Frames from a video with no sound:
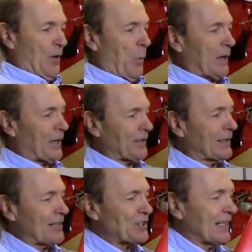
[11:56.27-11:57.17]
One other
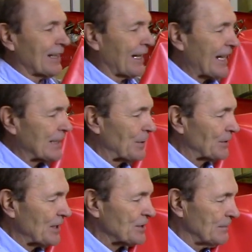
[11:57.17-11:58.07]
nice thing that I like
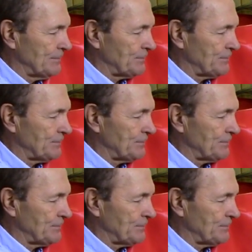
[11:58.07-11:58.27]
about this